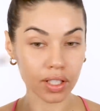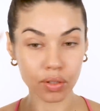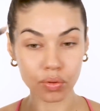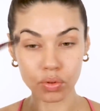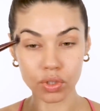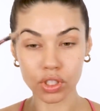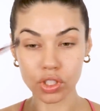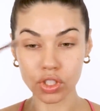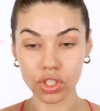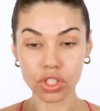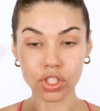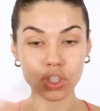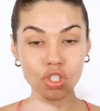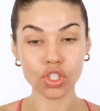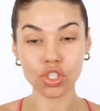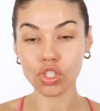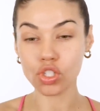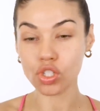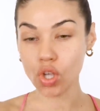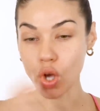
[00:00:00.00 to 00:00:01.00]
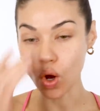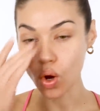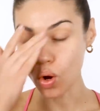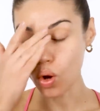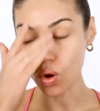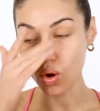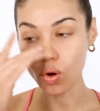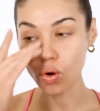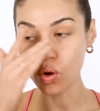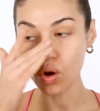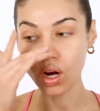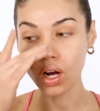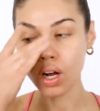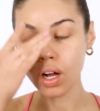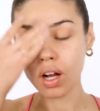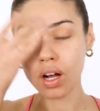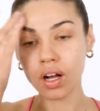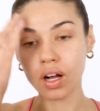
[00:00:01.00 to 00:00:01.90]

It was just so,